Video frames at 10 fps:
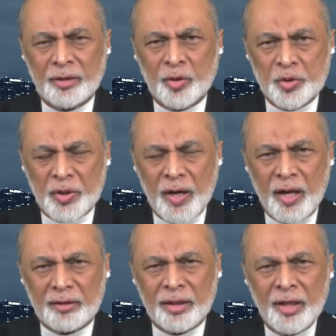
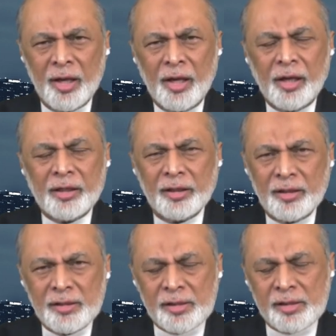Gujarat.
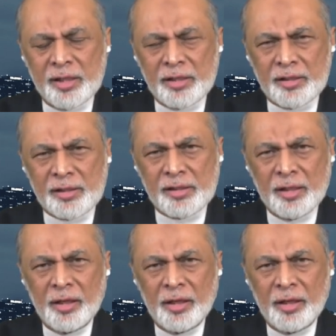Tell us this.